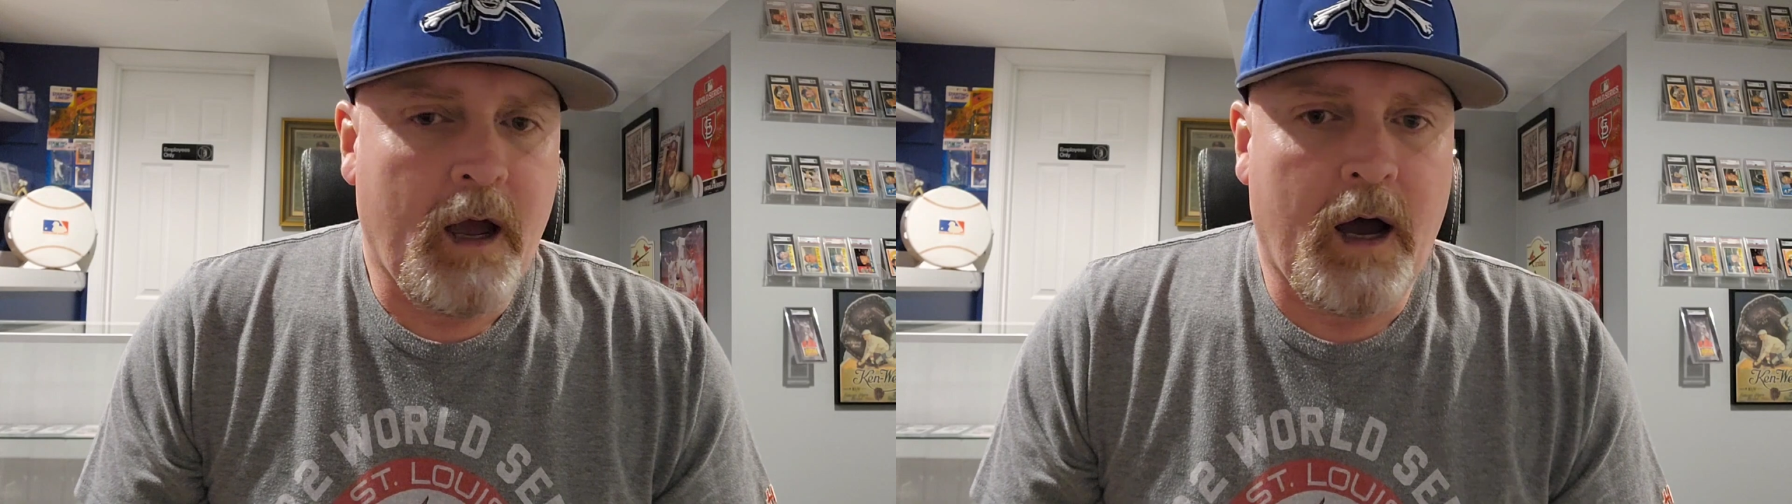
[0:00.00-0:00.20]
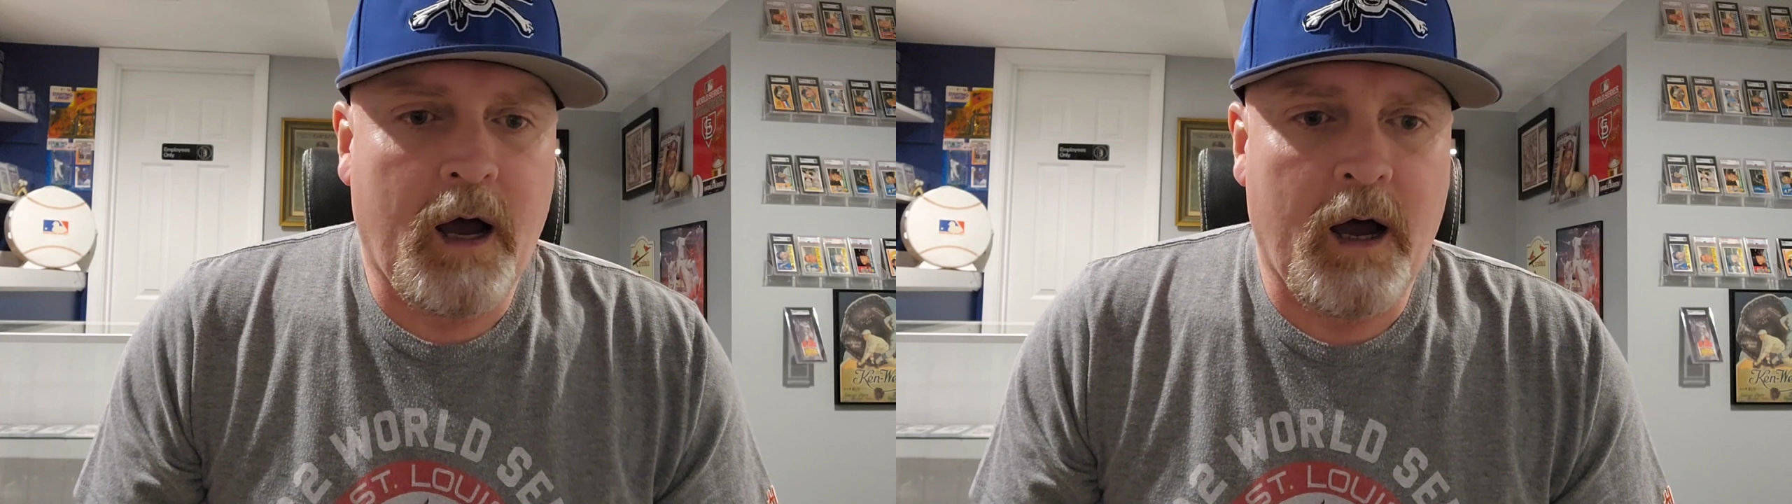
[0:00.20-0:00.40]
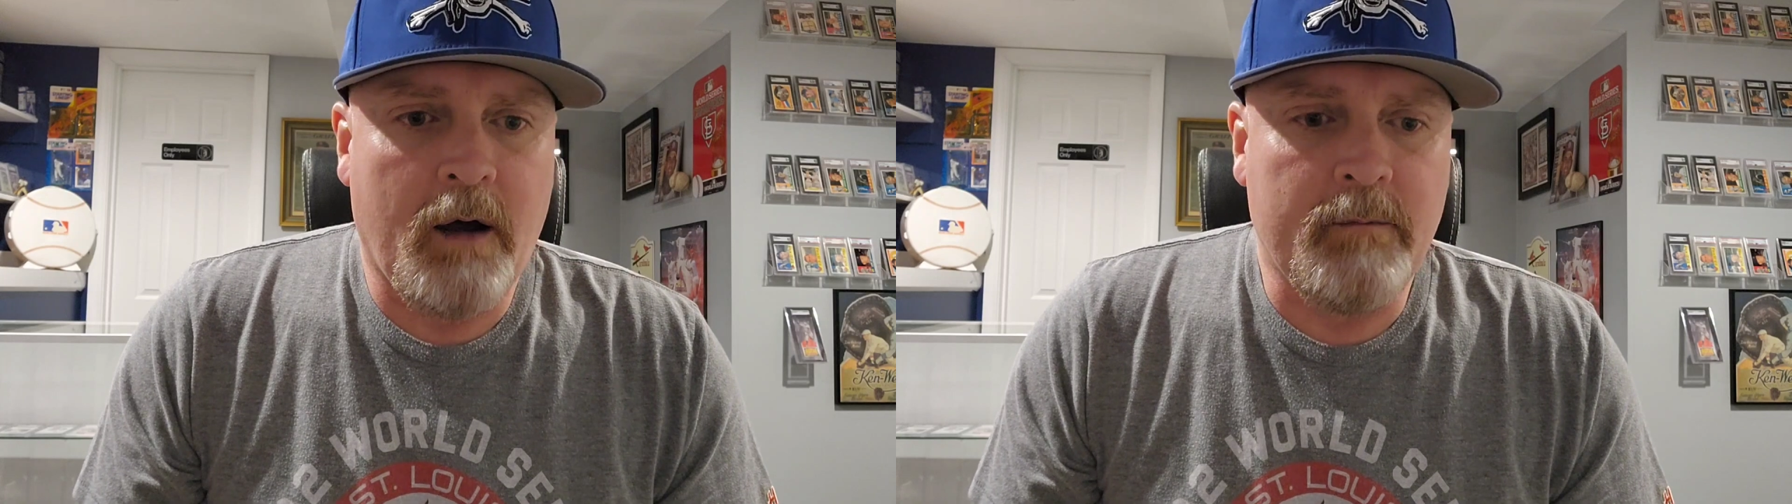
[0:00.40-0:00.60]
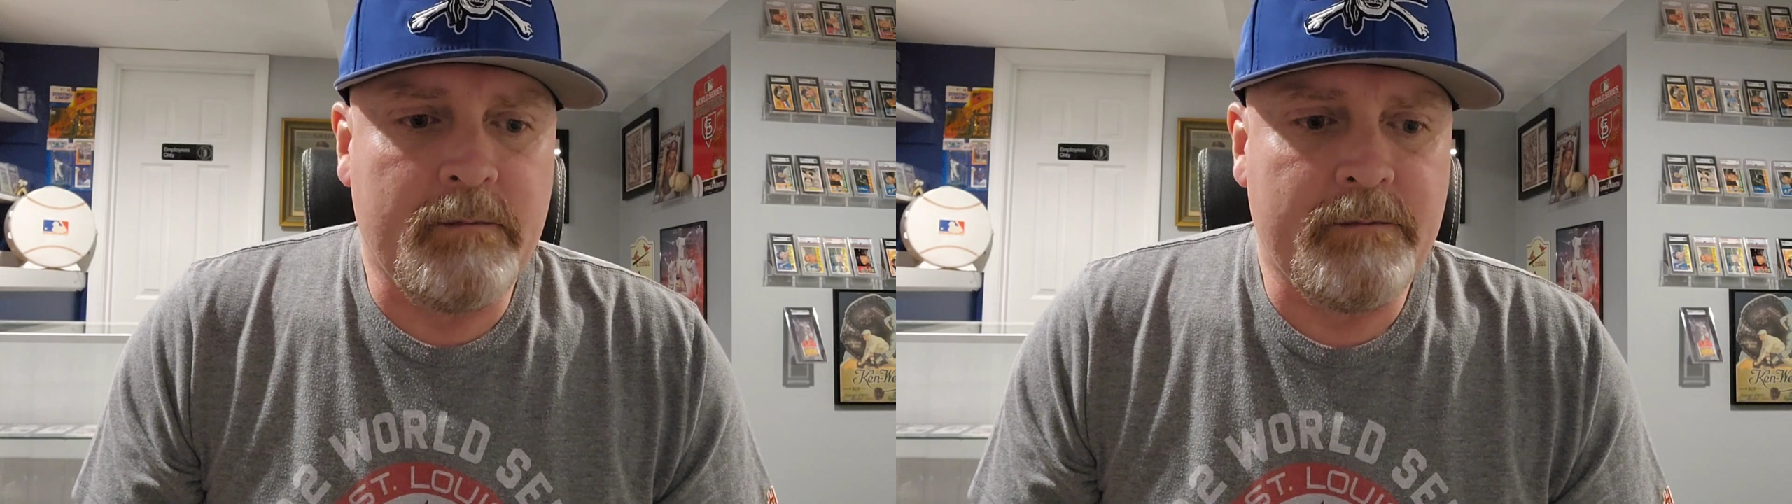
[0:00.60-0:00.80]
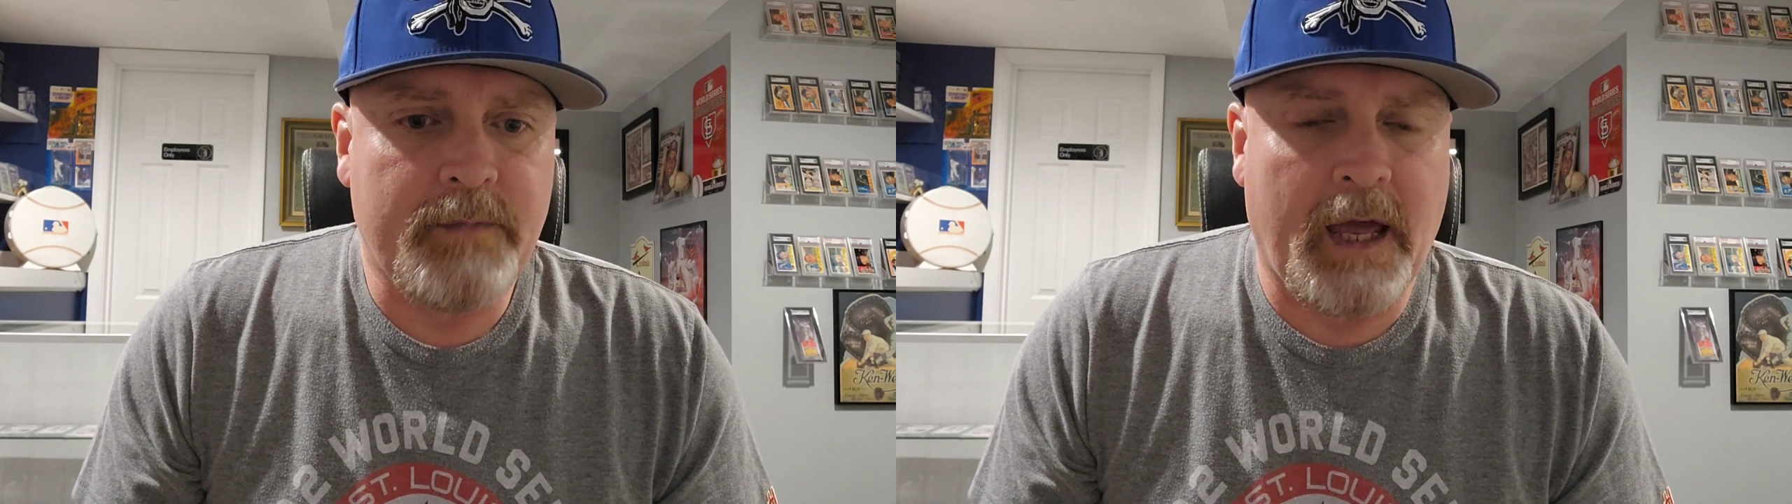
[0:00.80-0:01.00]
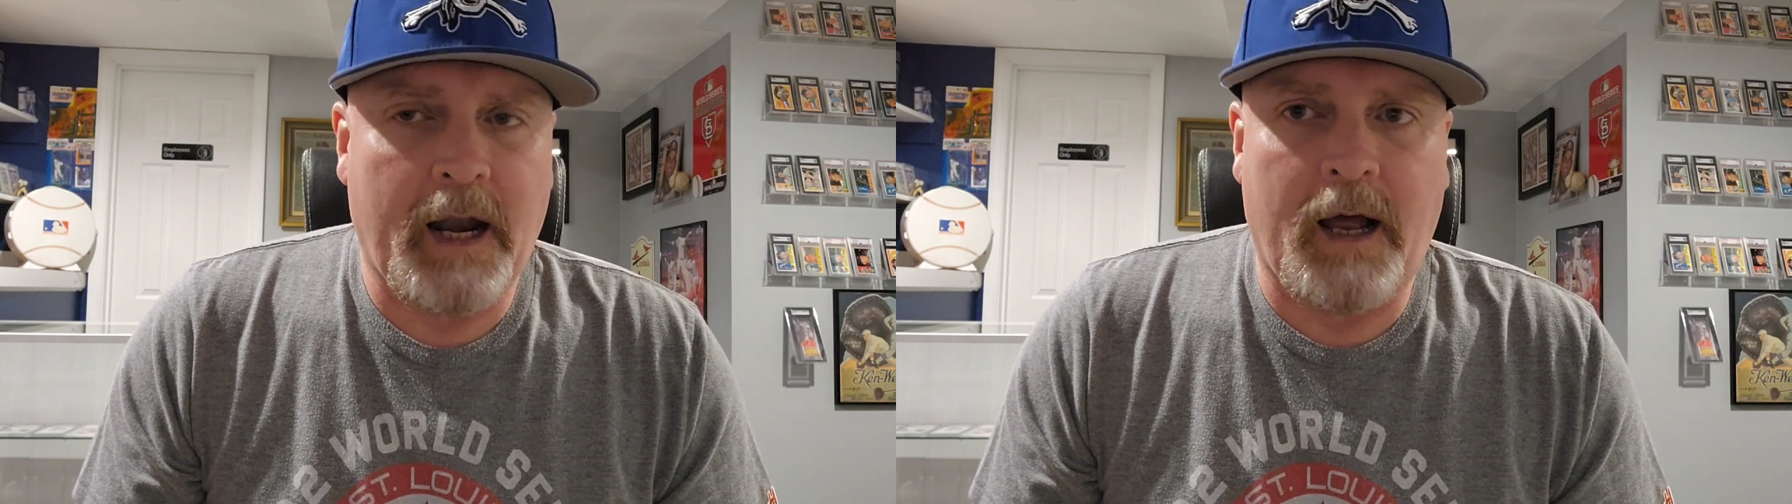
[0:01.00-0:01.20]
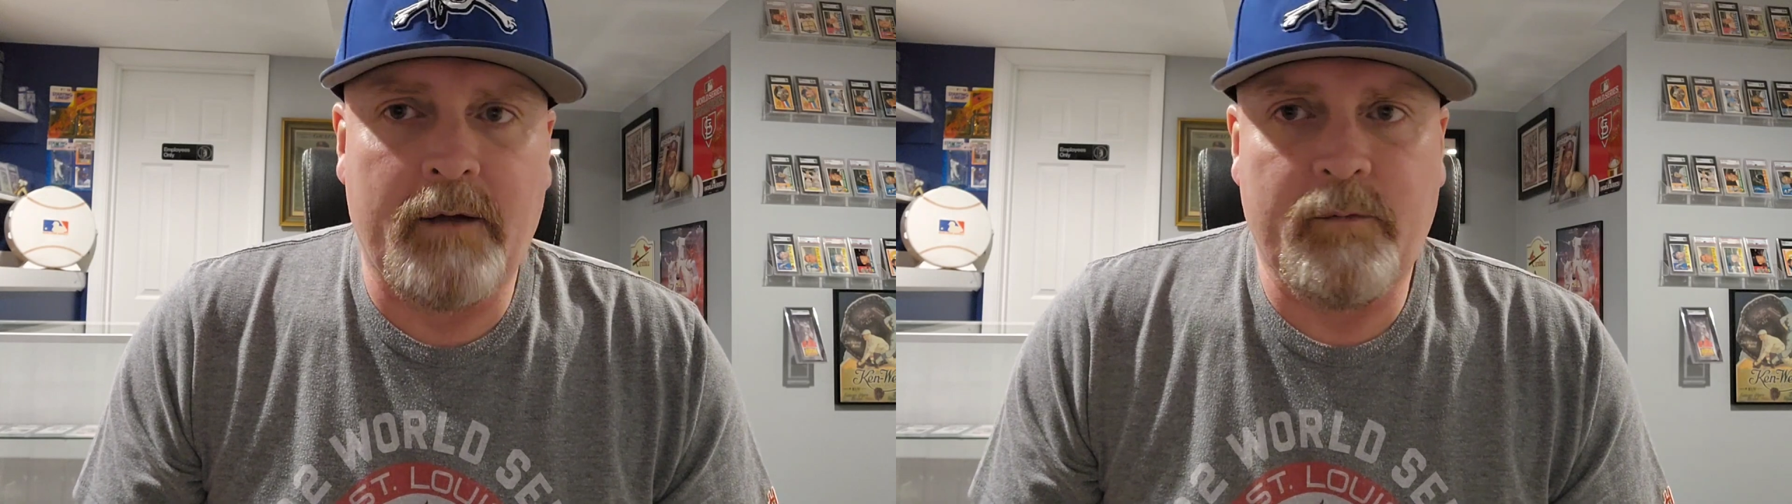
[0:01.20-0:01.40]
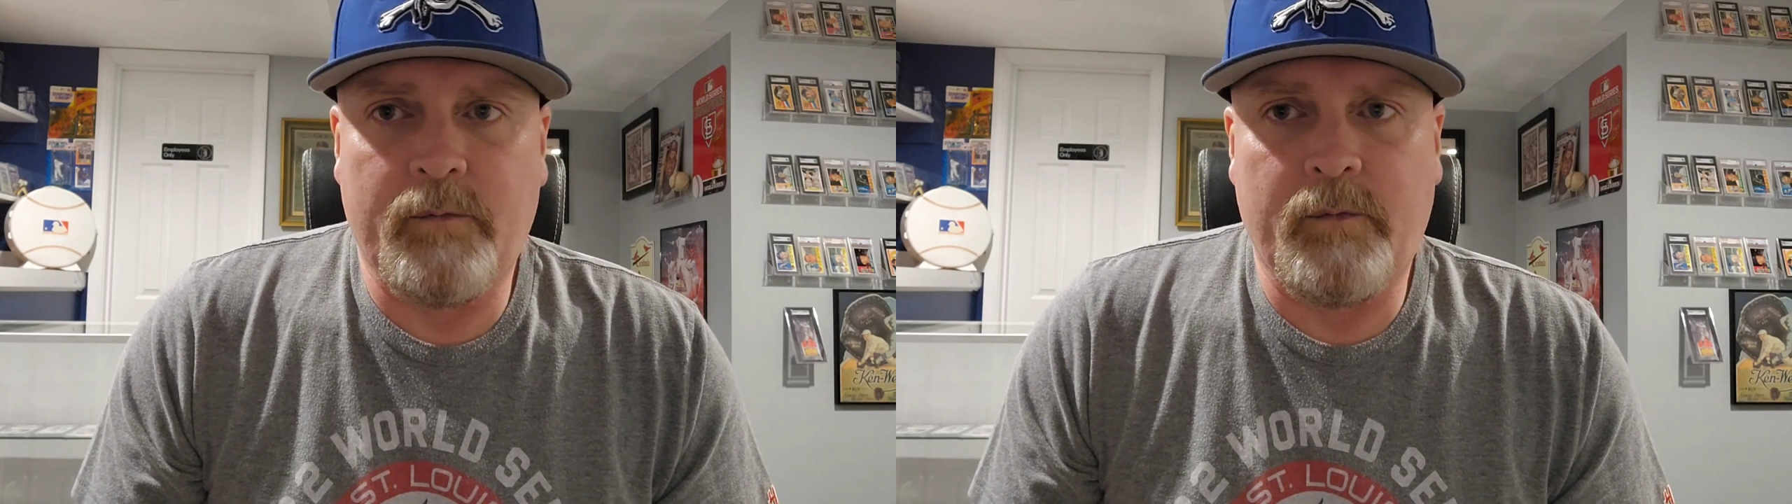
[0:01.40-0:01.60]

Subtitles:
And